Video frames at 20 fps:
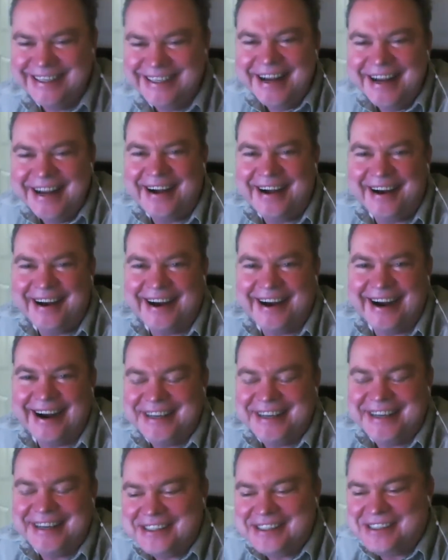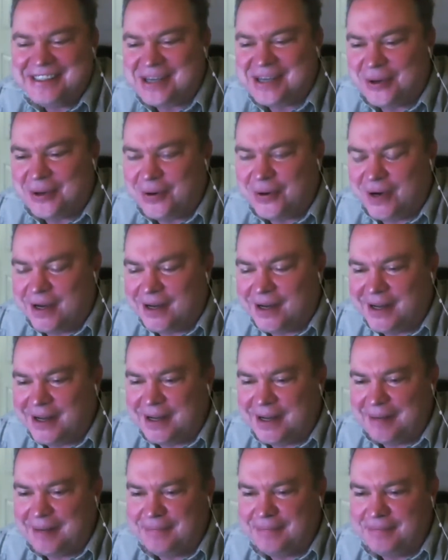All right, so
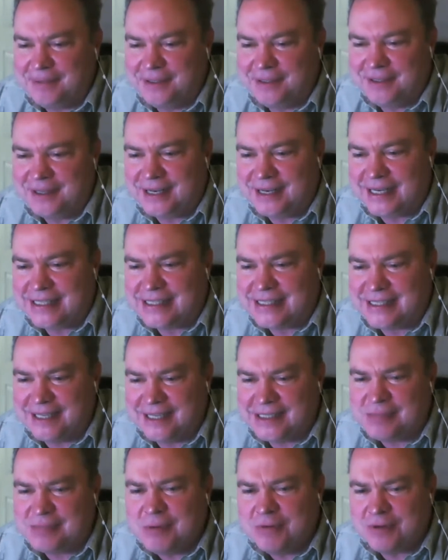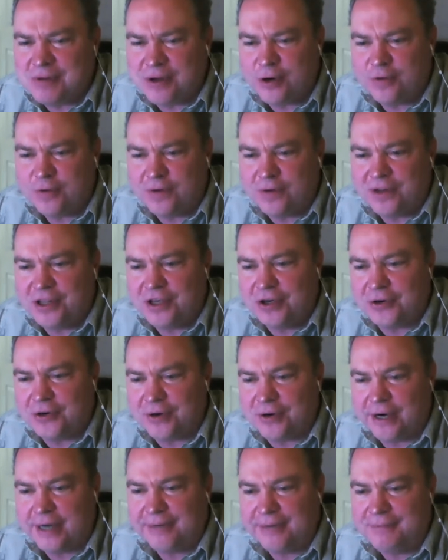let's move on over to the
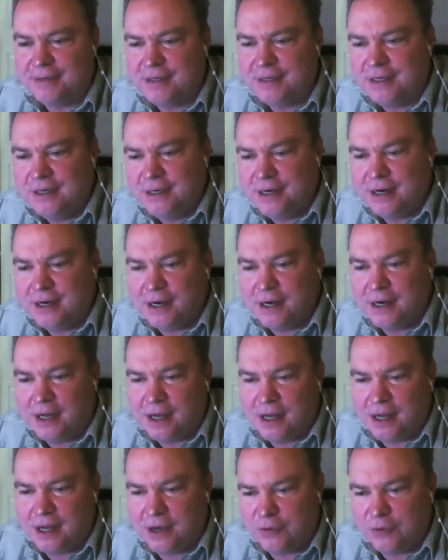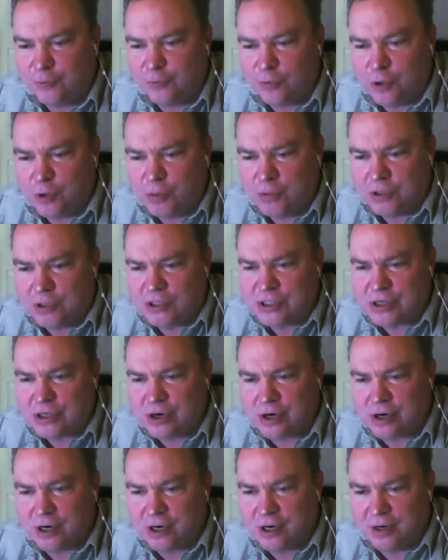Ukraine. Rumors
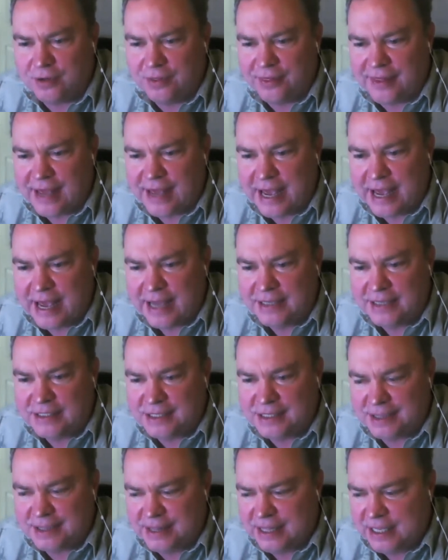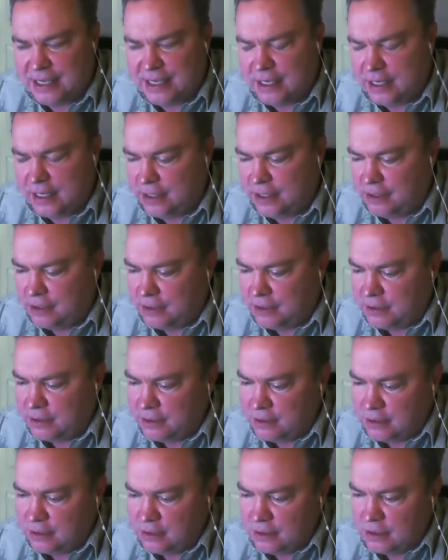are that the
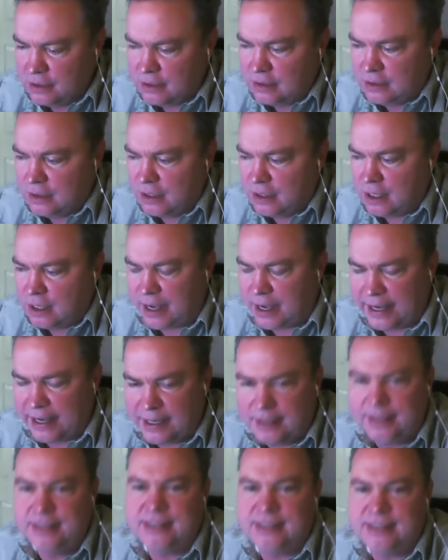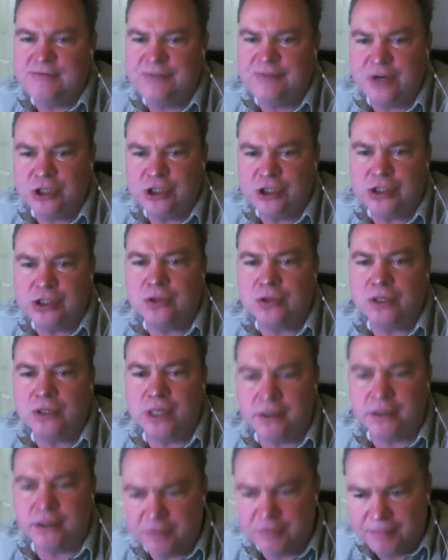highly dysfunctional
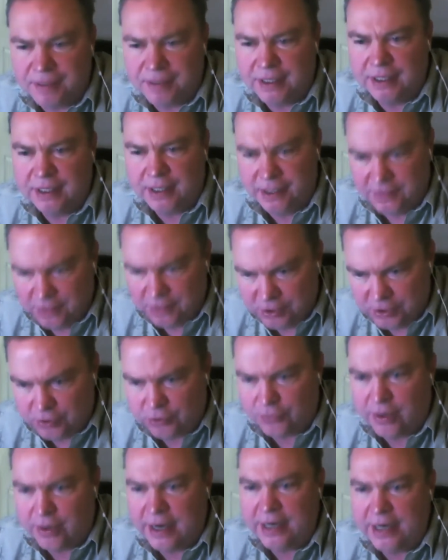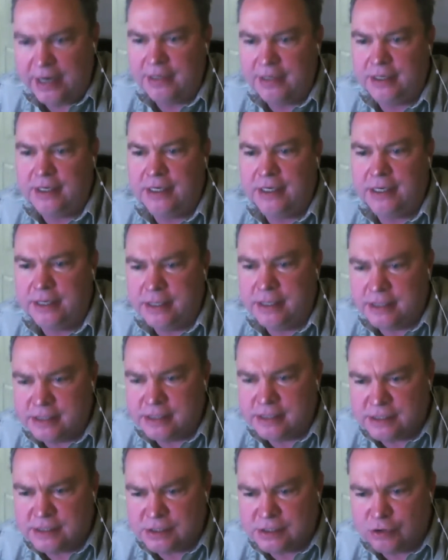government in the Ukraine
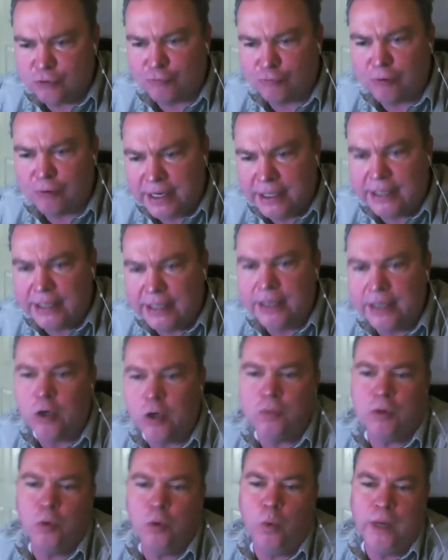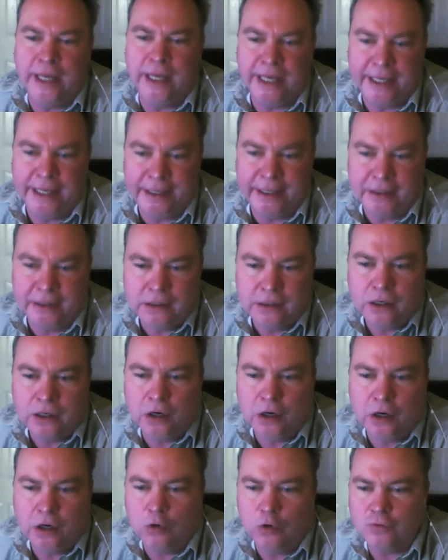is grinding home a win
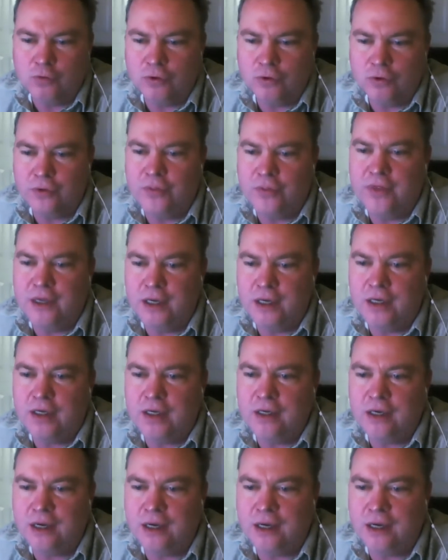over the